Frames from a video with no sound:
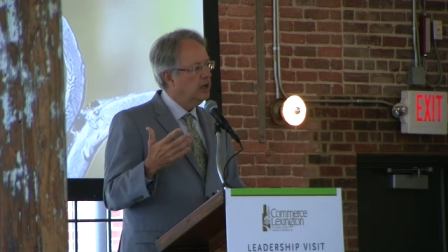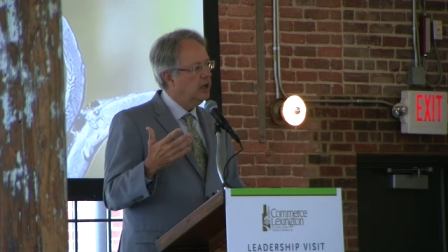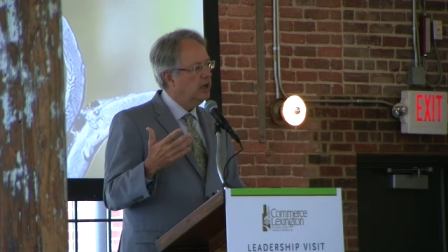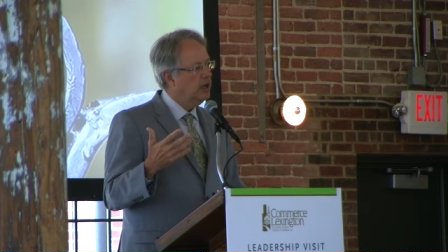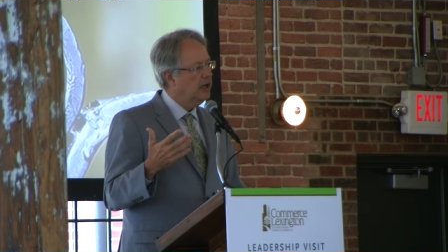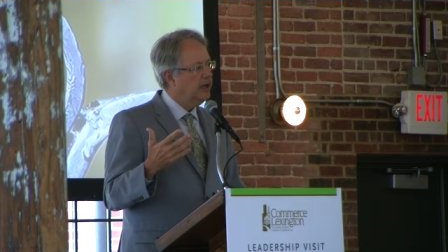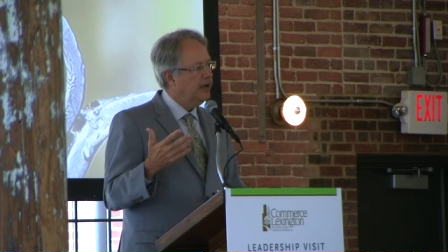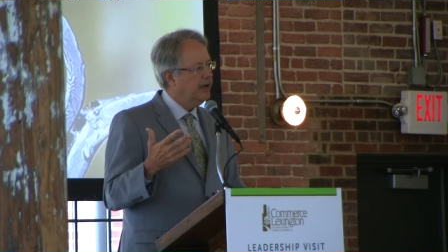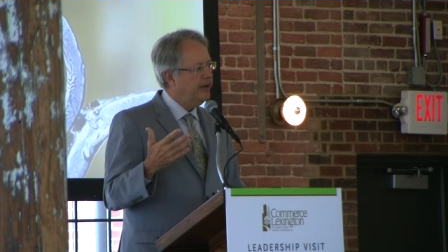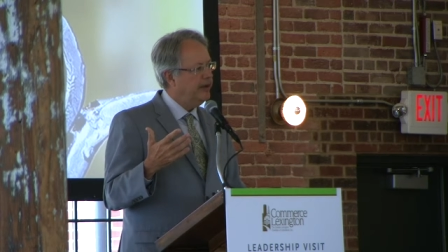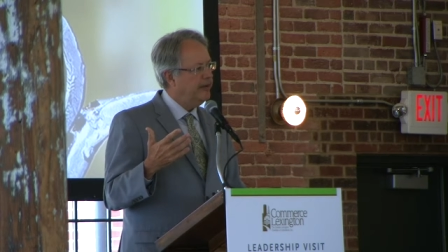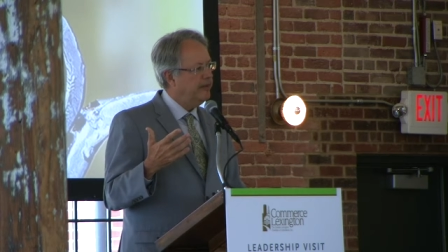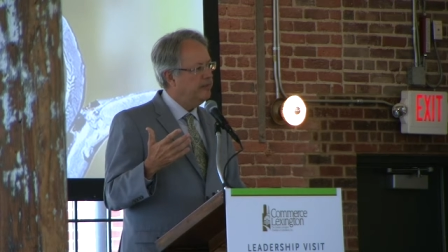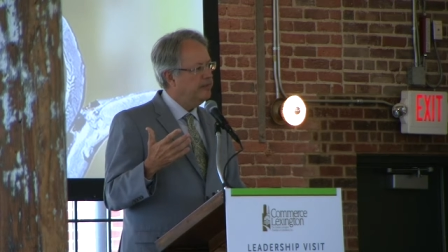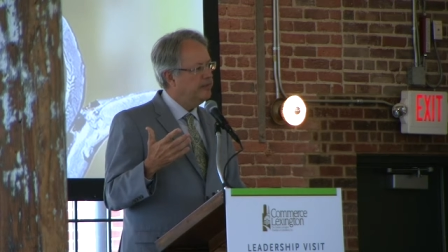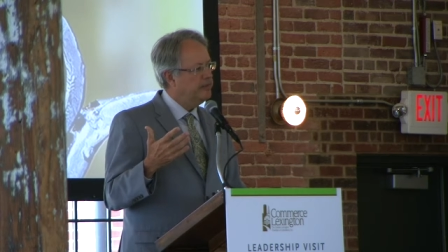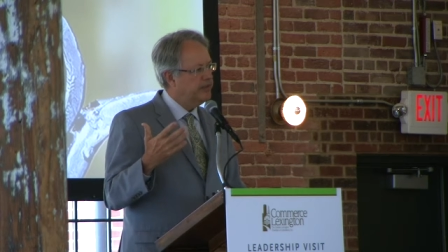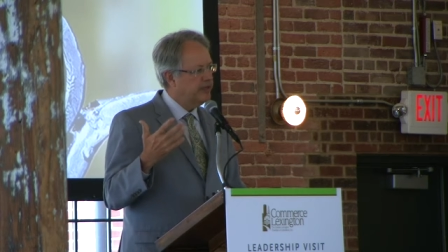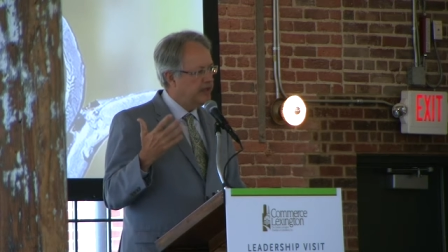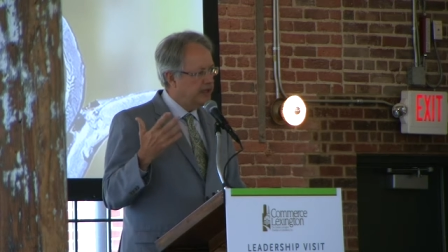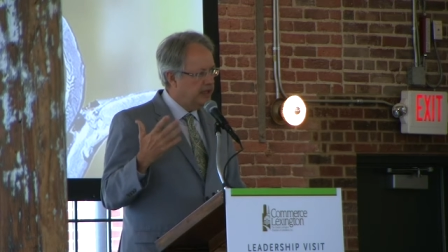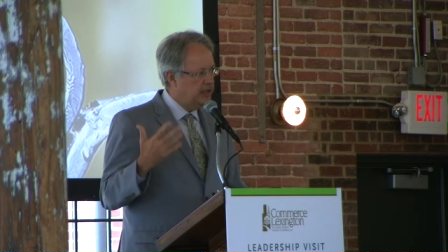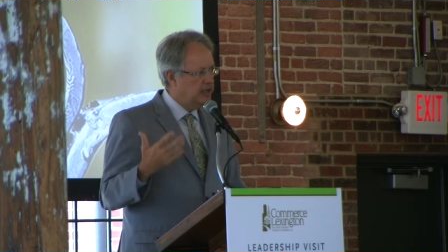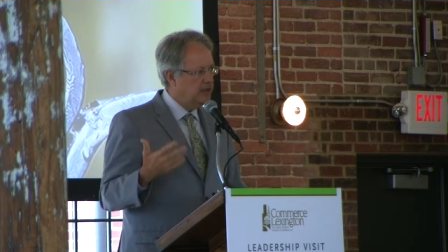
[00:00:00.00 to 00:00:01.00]

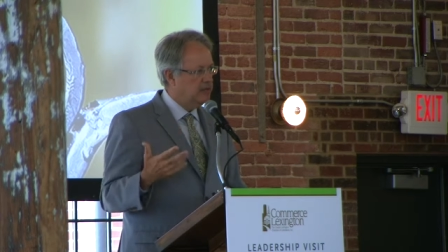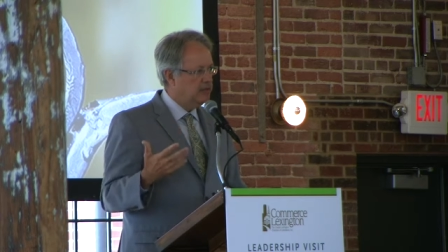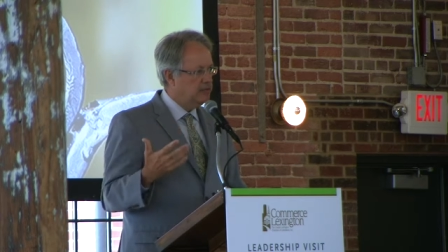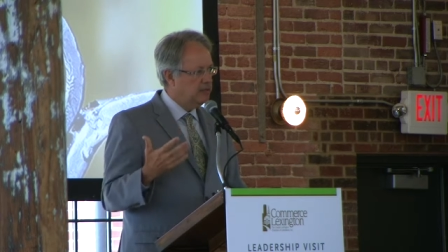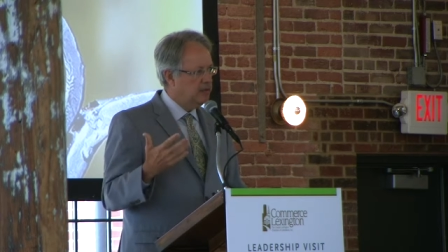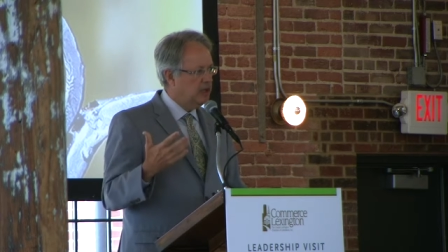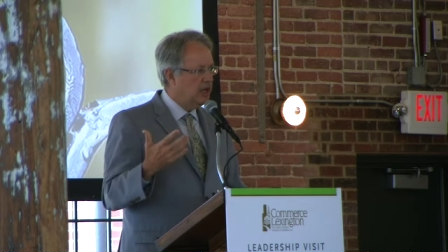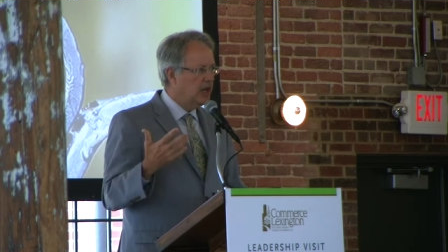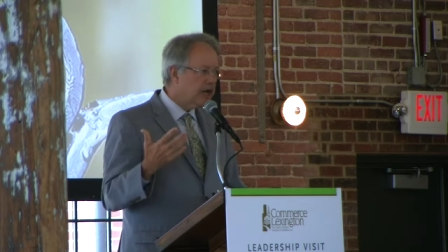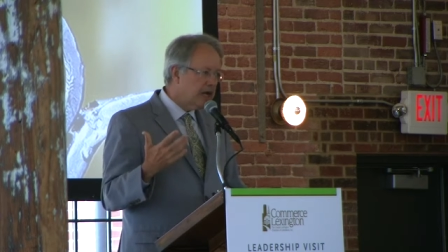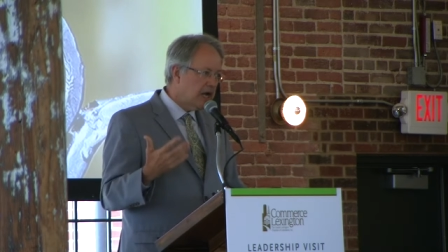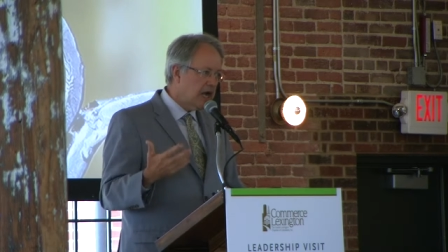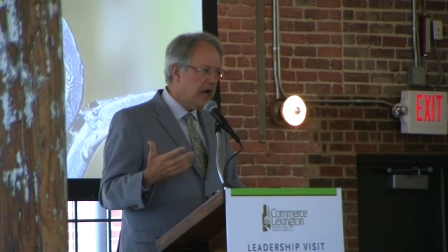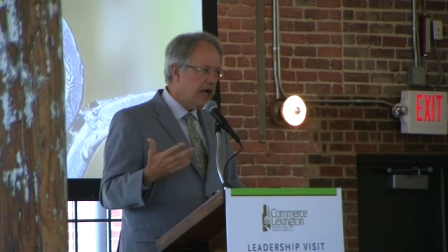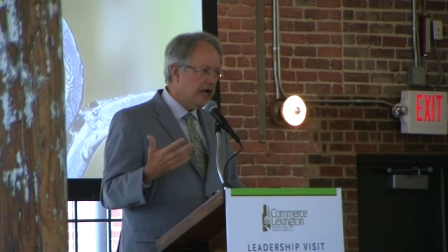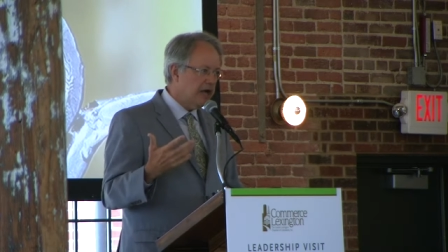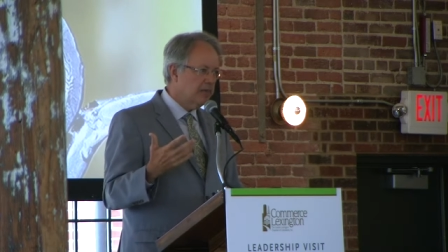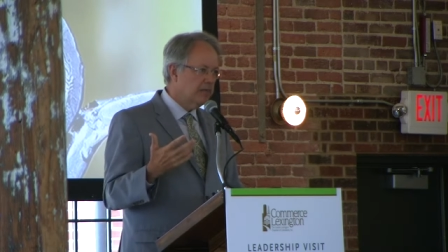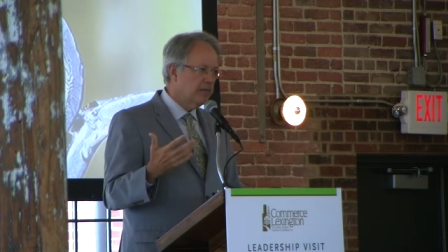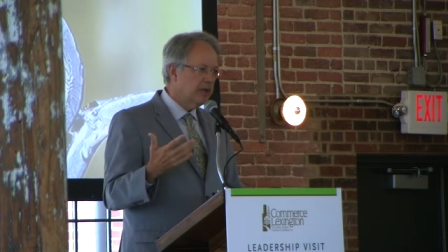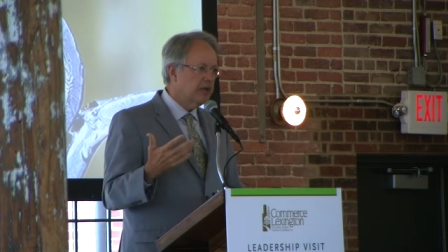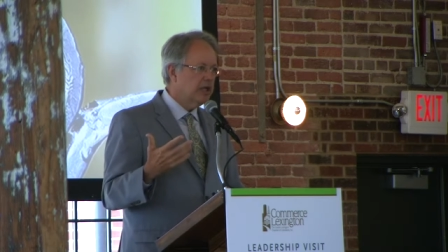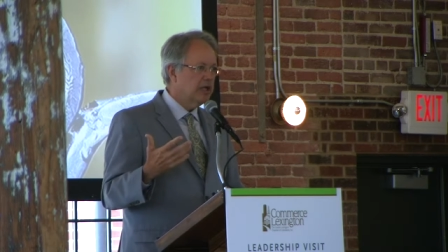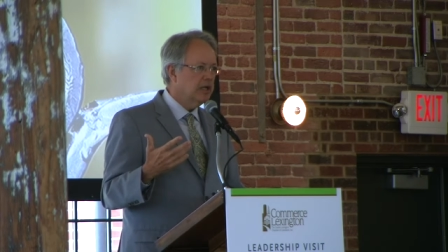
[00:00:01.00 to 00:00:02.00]
the
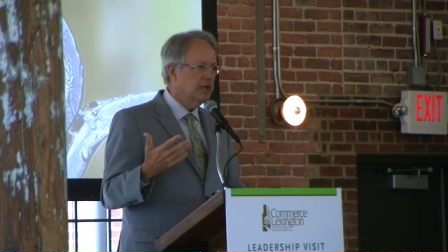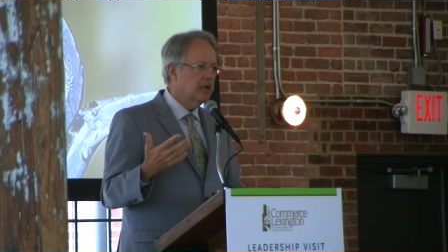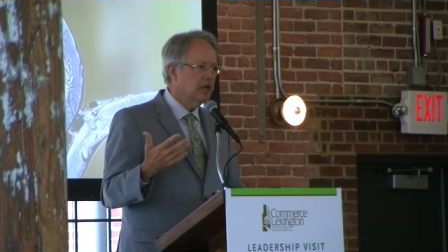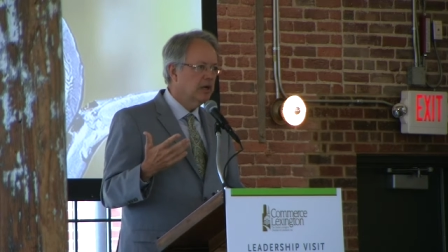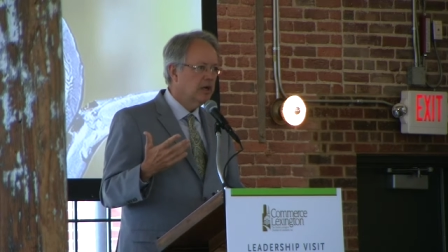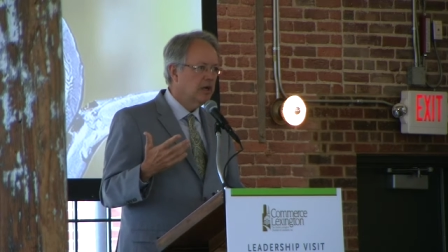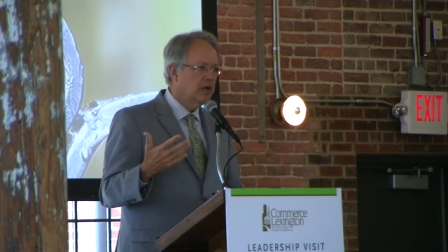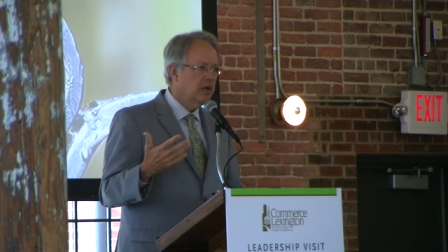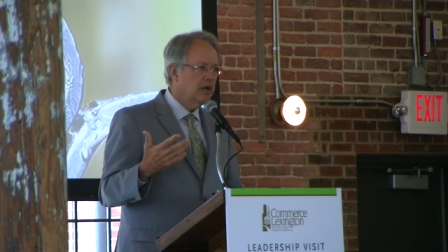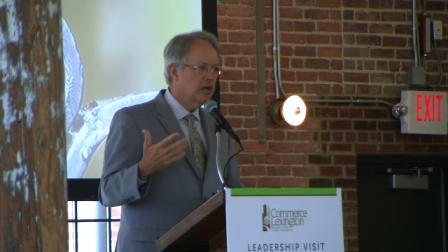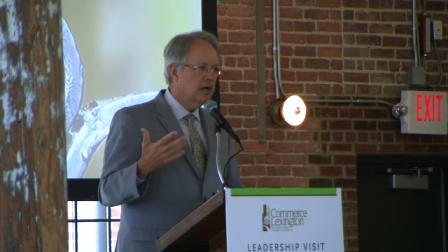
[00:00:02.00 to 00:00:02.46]
economy